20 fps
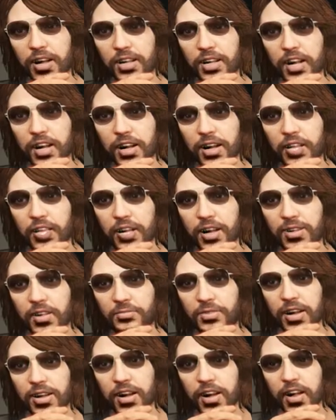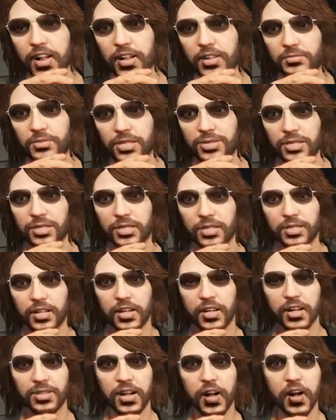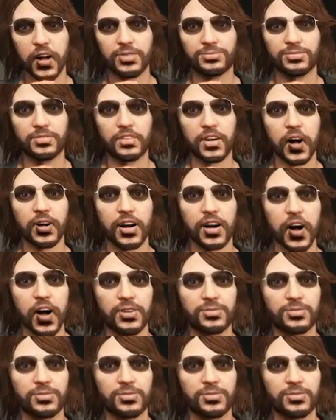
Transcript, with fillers: If anybody has any questions that they'd like to submit,